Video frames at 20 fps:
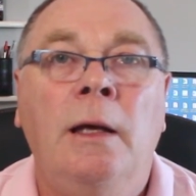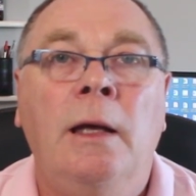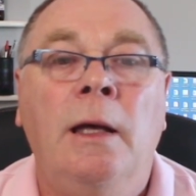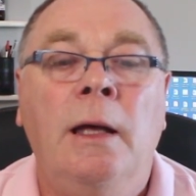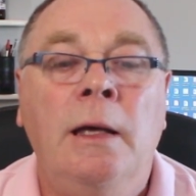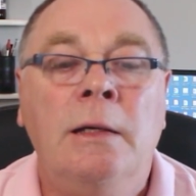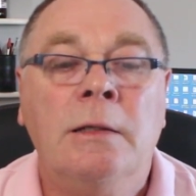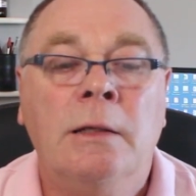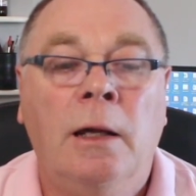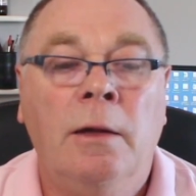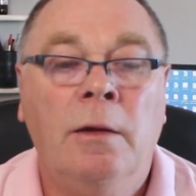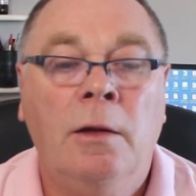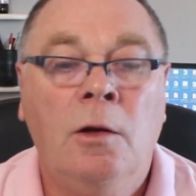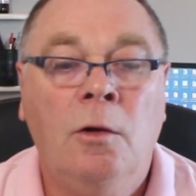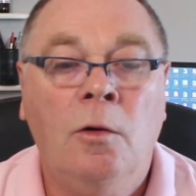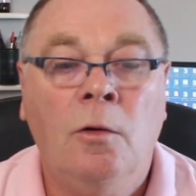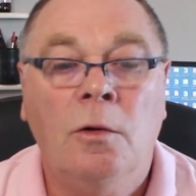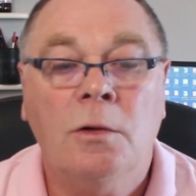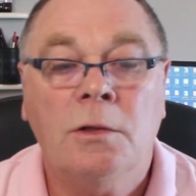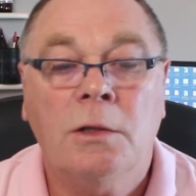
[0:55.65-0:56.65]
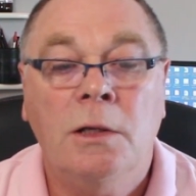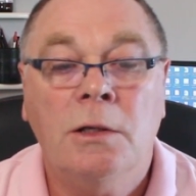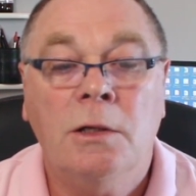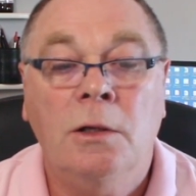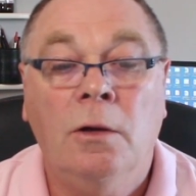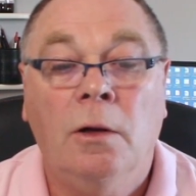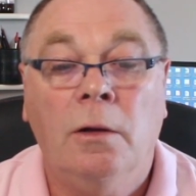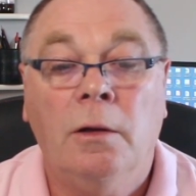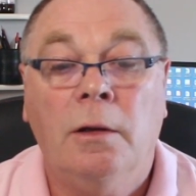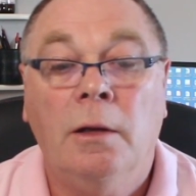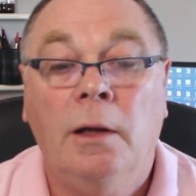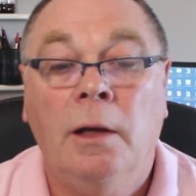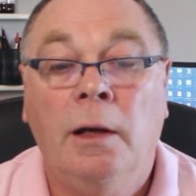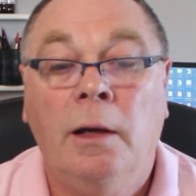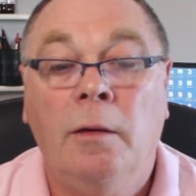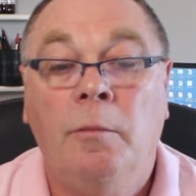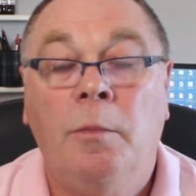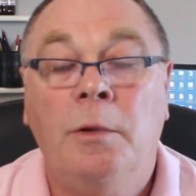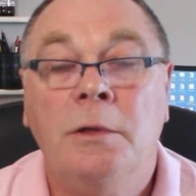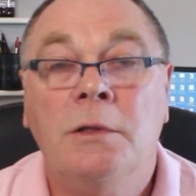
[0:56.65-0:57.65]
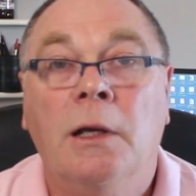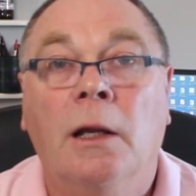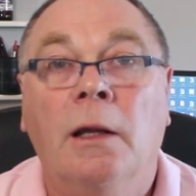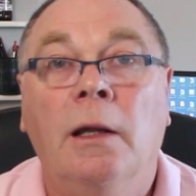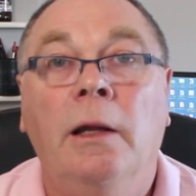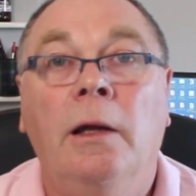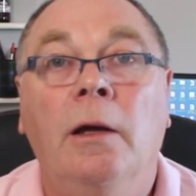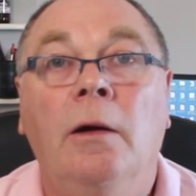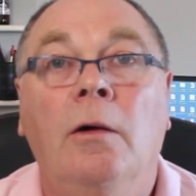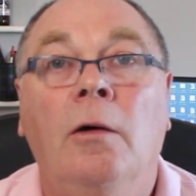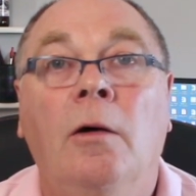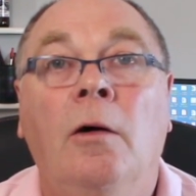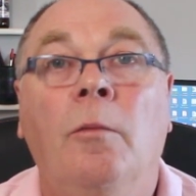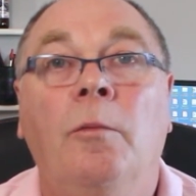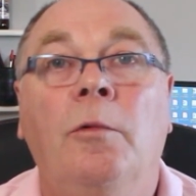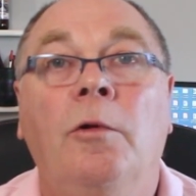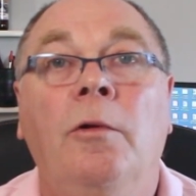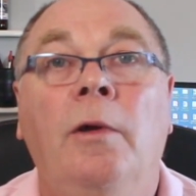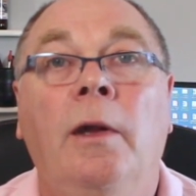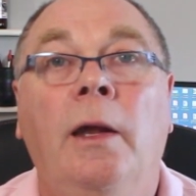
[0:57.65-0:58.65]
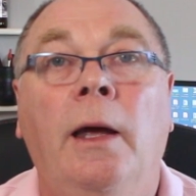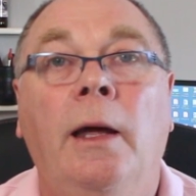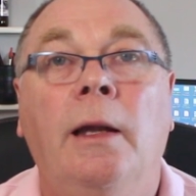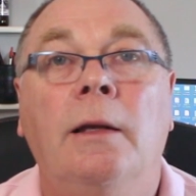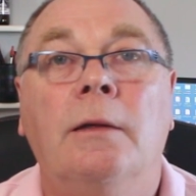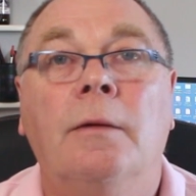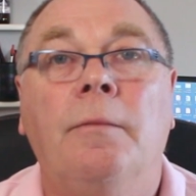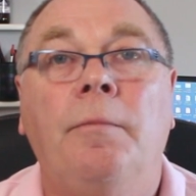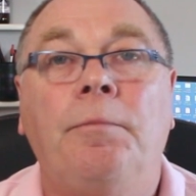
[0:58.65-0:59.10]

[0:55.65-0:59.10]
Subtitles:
is that the course is not particularly up to date.